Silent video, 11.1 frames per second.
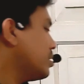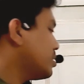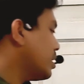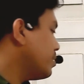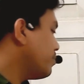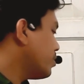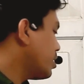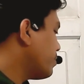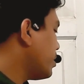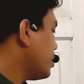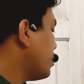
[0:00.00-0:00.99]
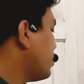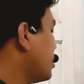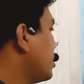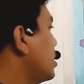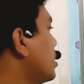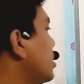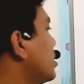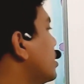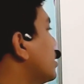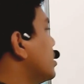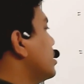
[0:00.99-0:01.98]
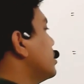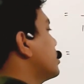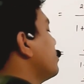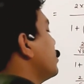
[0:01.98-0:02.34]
sine 45 and D, directly it is given